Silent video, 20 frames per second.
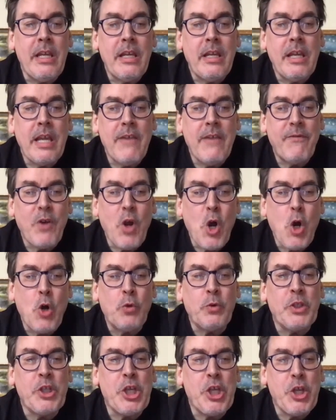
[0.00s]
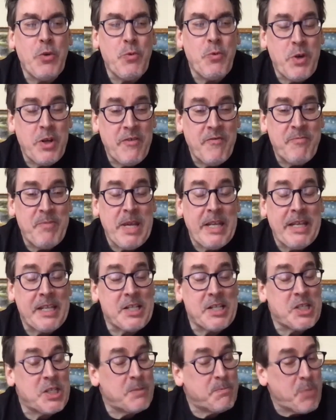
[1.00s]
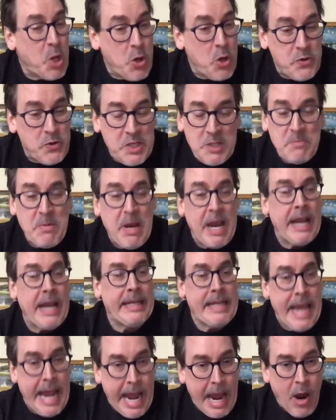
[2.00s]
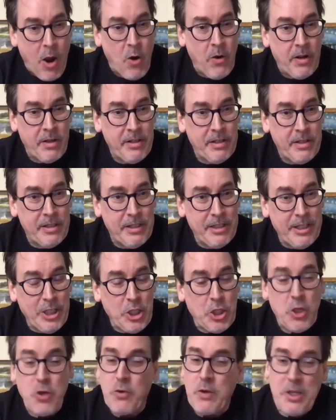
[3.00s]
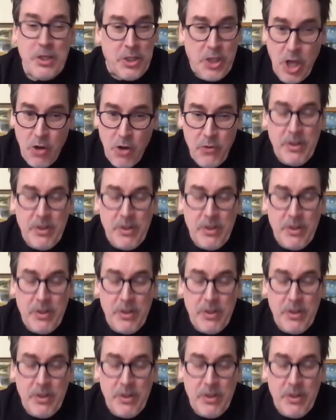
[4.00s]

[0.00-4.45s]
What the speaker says: if only you would have been exposed by now, you could go to.